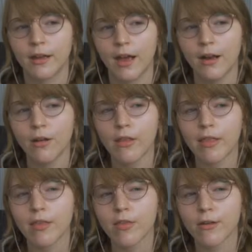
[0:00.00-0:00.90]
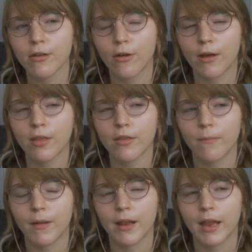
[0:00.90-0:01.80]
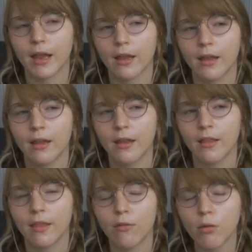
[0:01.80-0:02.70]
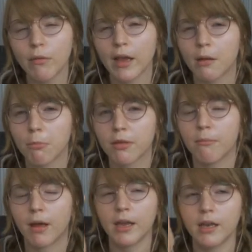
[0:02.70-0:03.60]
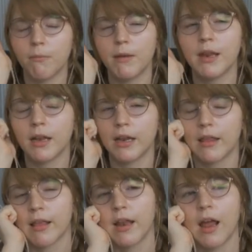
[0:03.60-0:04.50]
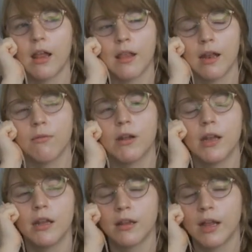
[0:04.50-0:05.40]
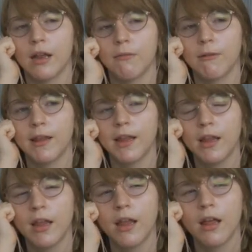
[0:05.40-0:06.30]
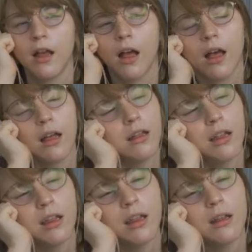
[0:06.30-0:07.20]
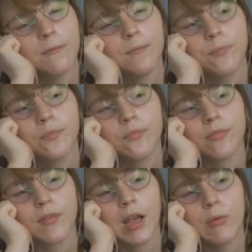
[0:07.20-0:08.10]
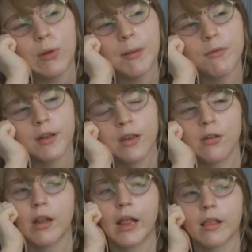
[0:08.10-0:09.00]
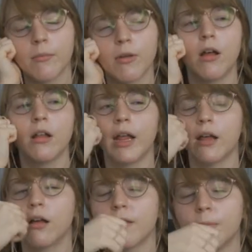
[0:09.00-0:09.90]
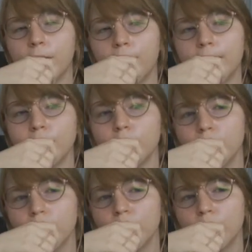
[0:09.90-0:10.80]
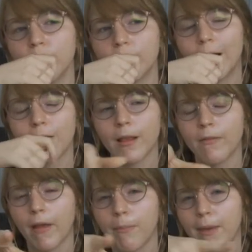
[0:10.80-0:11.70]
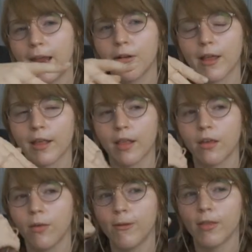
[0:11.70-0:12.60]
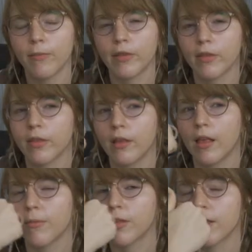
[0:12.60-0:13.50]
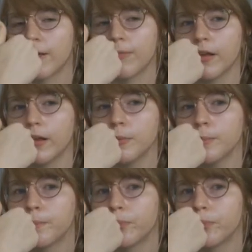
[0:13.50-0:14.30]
I don't know, that's such a good question, but like the only one that comes to mind immediately is that one hentai anime. I It would be fun to do like some like cosplay one outside of like Maid or like Succubus, which is as much as I've done.